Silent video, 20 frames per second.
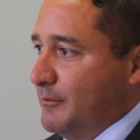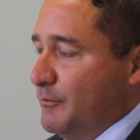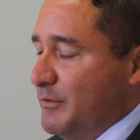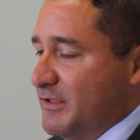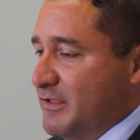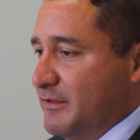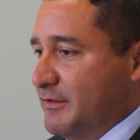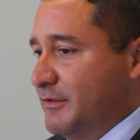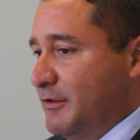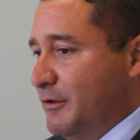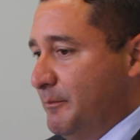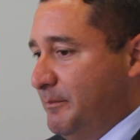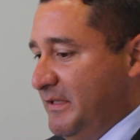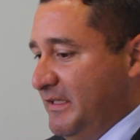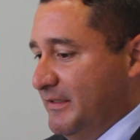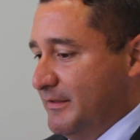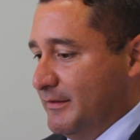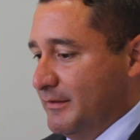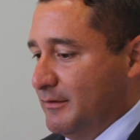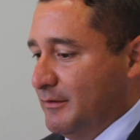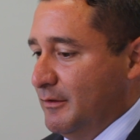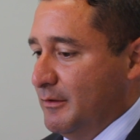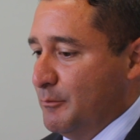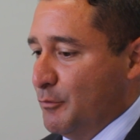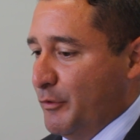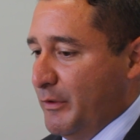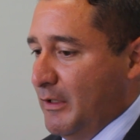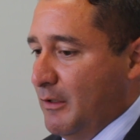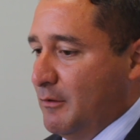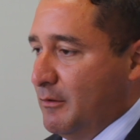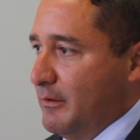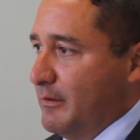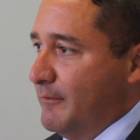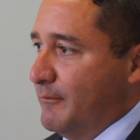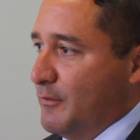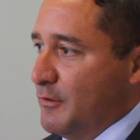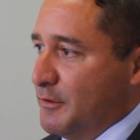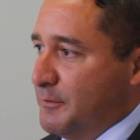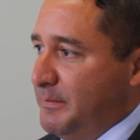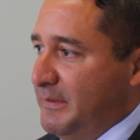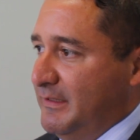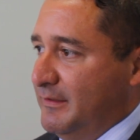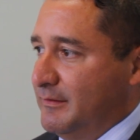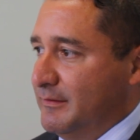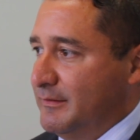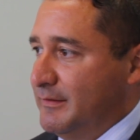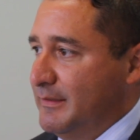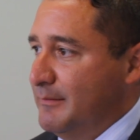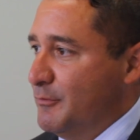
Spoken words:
which is two pieces to the Marine Corps. The first piece is the